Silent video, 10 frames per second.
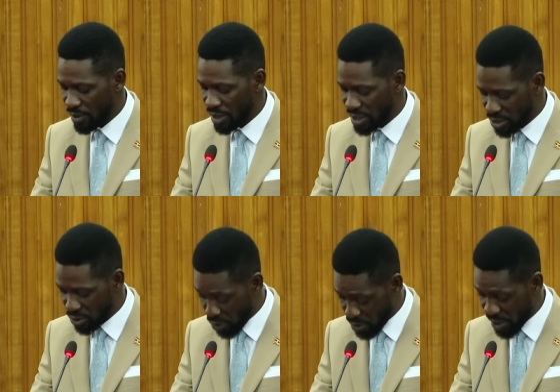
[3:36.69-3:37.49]
it's
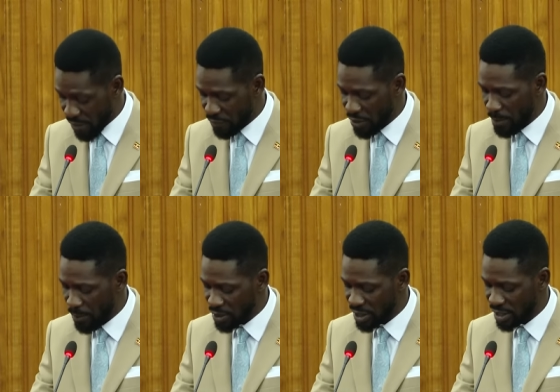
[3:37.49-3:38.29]
therefore
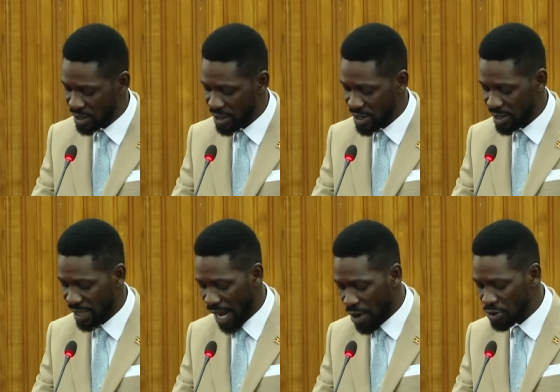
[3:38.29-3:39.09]
important
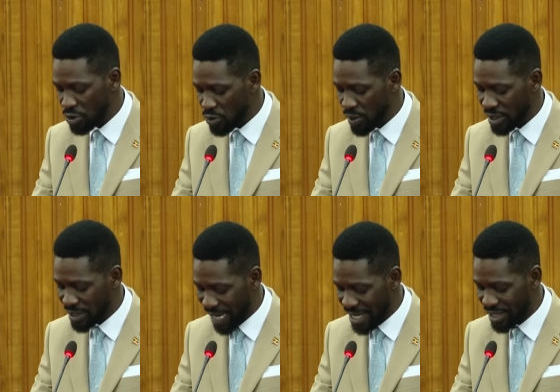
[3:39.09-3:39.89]
that our children
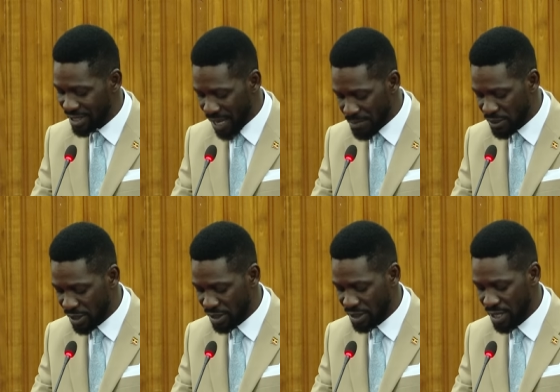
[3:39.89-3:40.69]
study
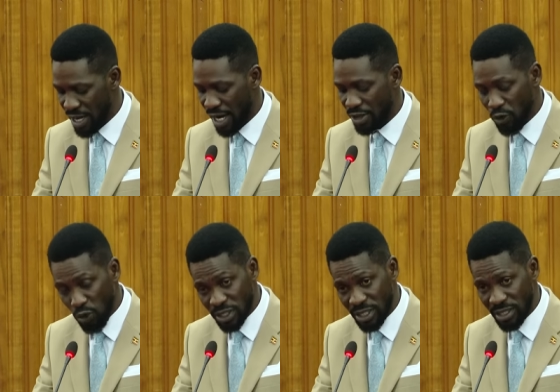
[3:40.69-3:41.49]
subjects and
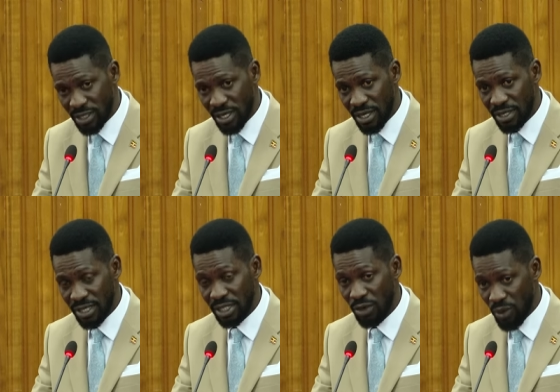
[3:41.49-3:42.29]
courses
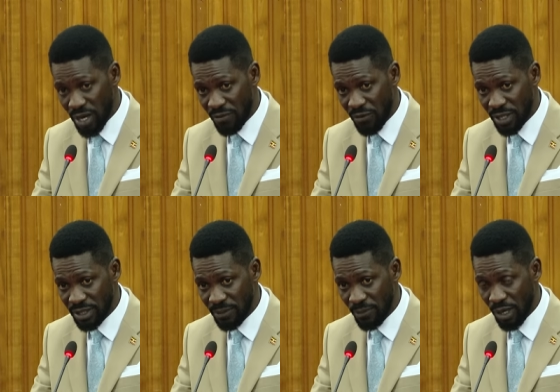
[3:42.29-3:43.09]
that are
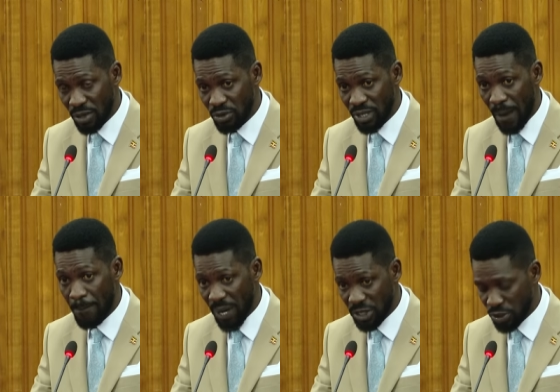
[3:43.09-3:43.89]
relevant to their
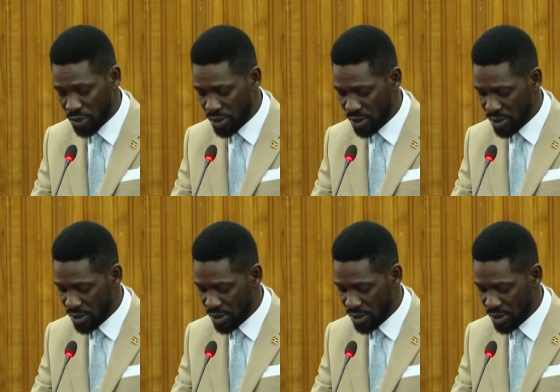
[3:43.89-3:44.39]
passion